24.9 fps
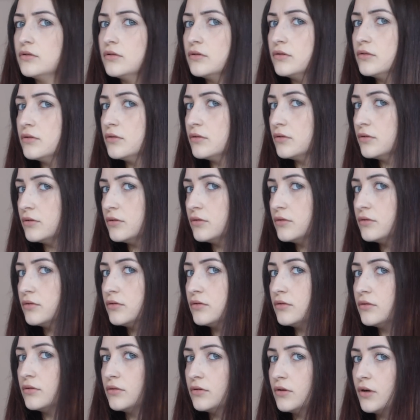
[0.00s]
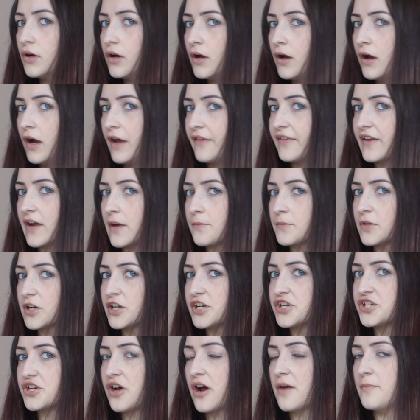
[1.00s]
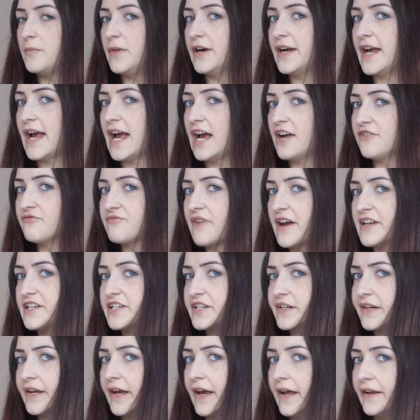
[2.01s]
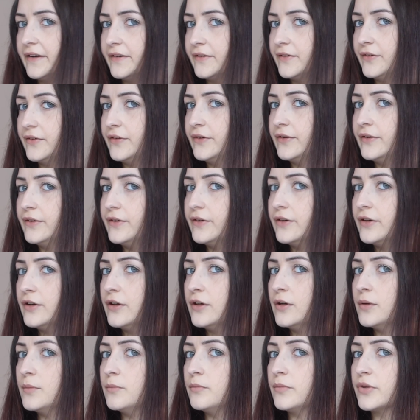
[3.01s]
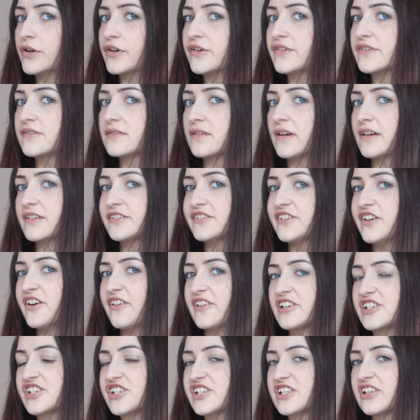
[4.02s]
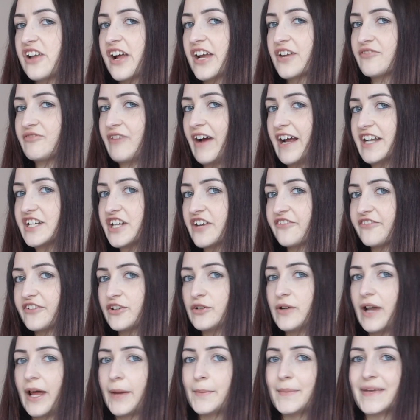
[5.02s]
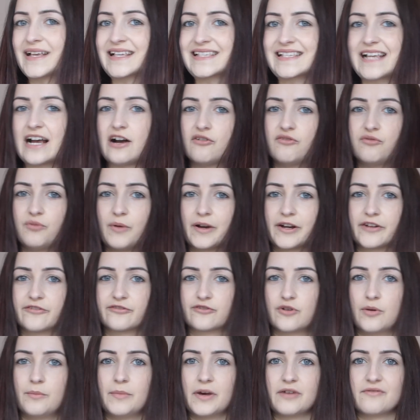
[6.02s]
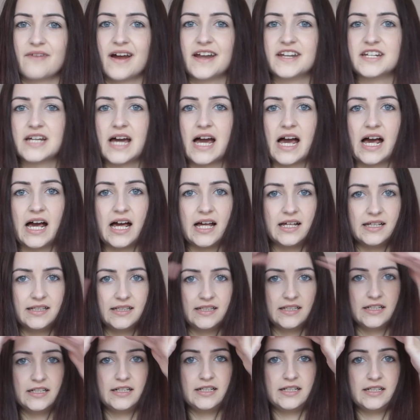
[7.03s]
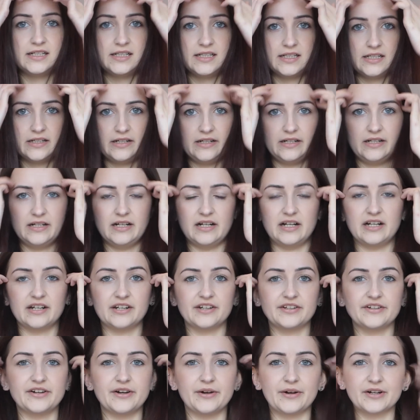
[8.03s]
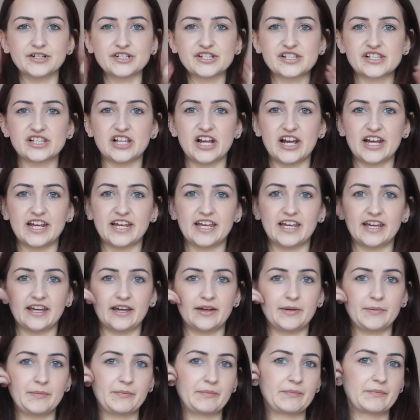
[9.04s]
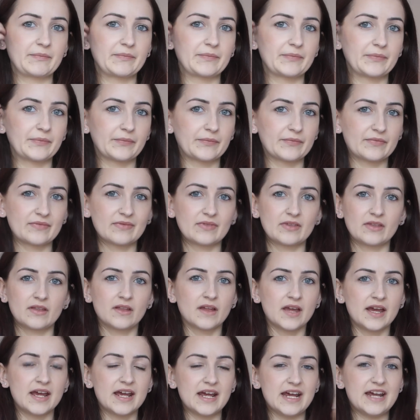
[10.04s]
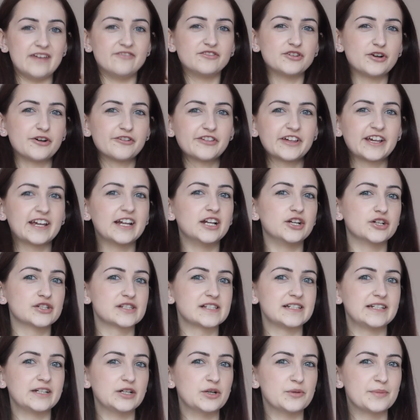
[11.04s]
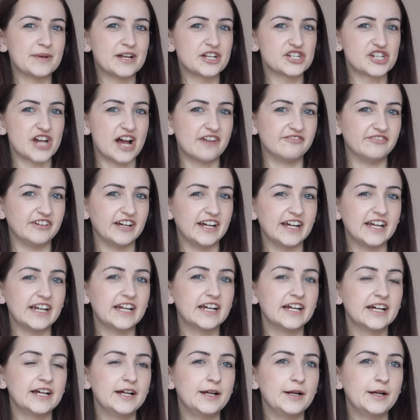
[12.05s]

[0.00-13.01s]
I think I'm gonna dye my hair red again, because I don't know, I just like red. I feel like myself when I've got my red hair. I don't know, I just like it. Even though I think it looks a little bit chabby,